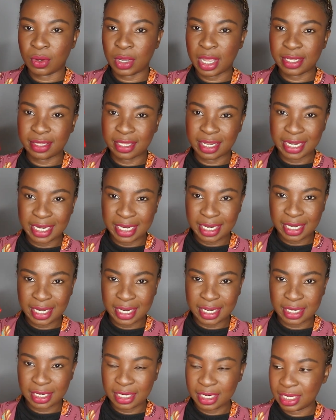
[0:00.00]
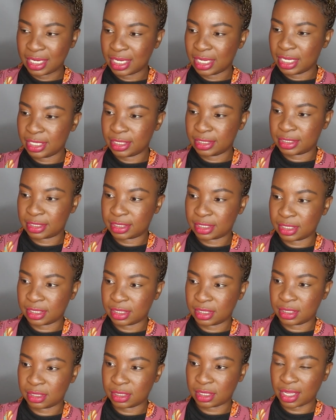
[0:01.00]
and the linen is
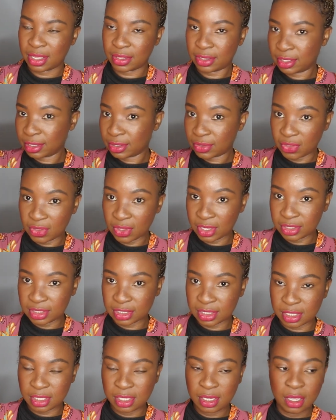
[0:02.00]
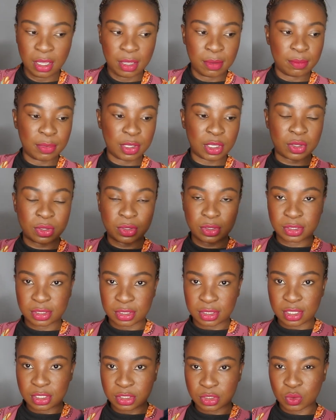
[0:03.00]
I think thirty,
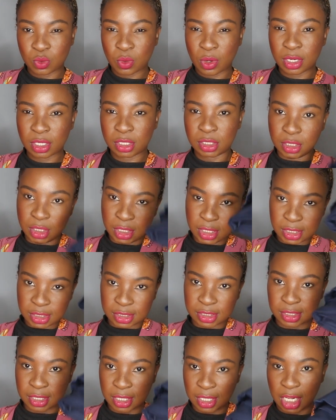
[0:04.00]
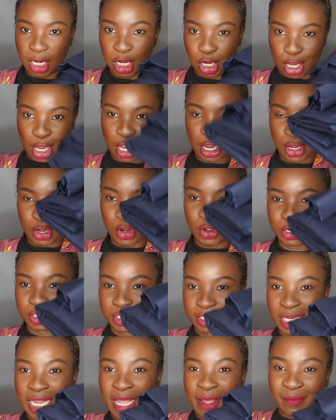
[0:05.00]
because this one is a
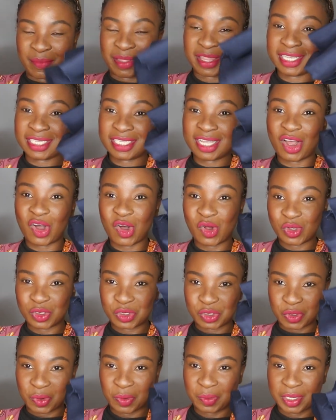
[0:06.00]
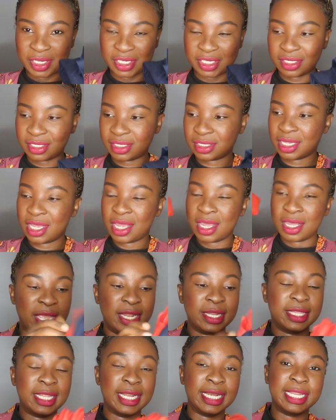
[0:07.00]
lot, but these are all two meters,
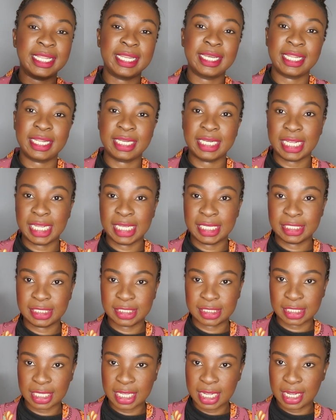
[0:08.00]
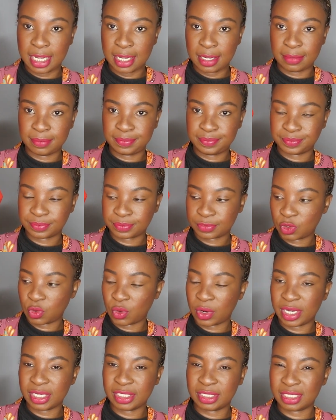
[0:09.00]
and the linen is um
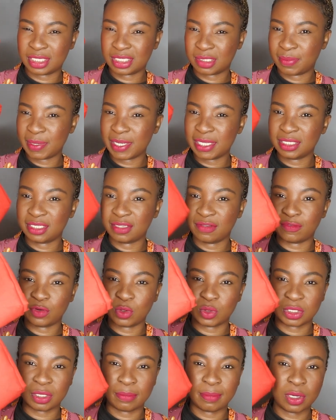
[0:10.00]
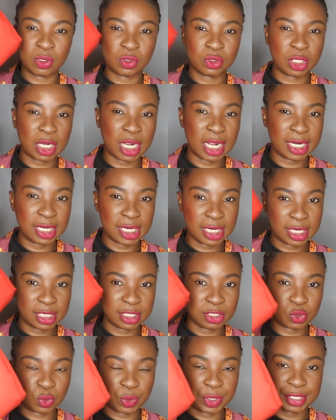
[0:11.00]
quite expensive. It was about one
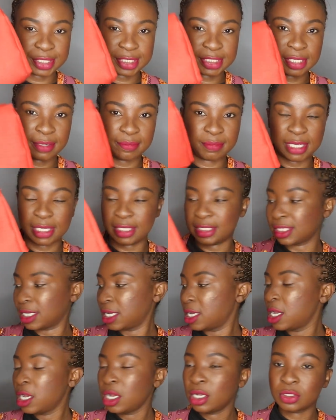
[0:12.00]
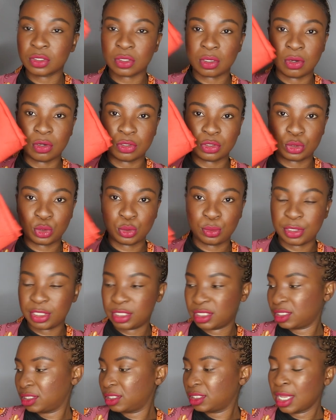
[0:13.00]
hundred twenty a meter, so I got two
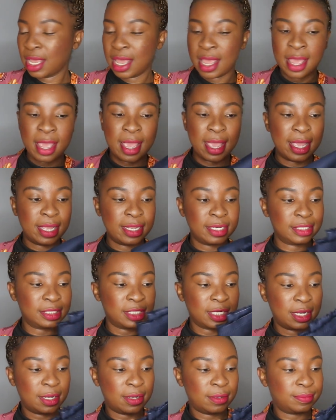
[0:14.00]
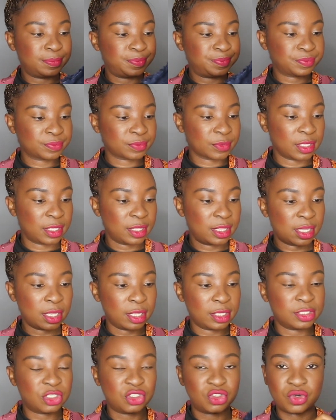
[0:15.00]
meters. And um
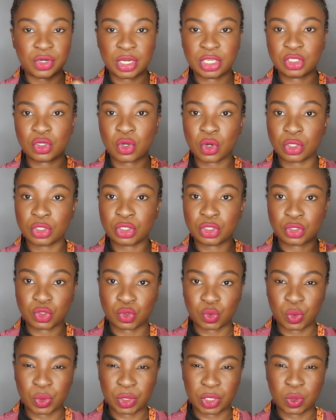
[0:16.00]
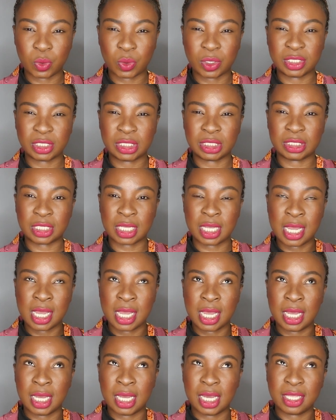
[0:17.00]
the stretch cotton twill was
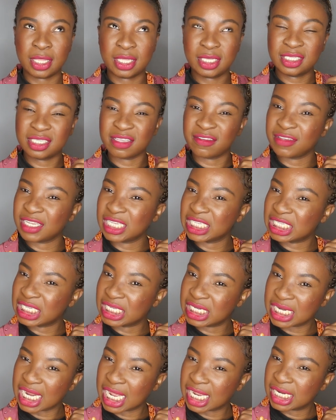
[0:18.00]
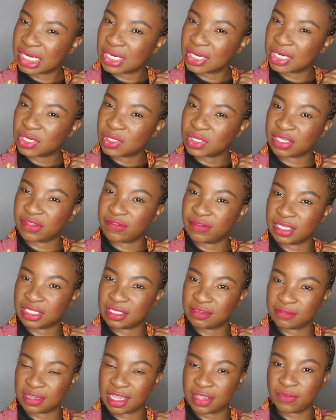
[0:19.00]
I think seventy-nine rand or
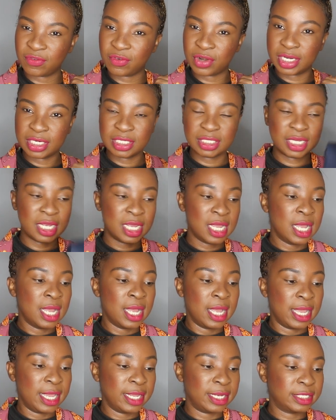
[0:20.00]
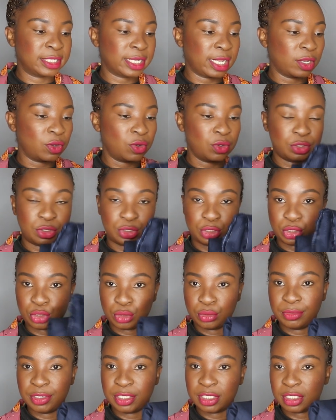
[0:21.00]
seventy-five rand, and I got
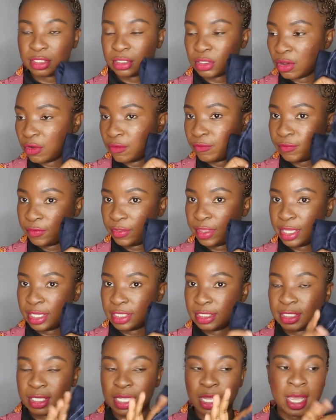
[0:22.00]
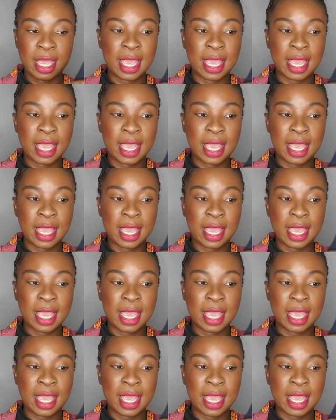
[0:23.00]
two meters of this,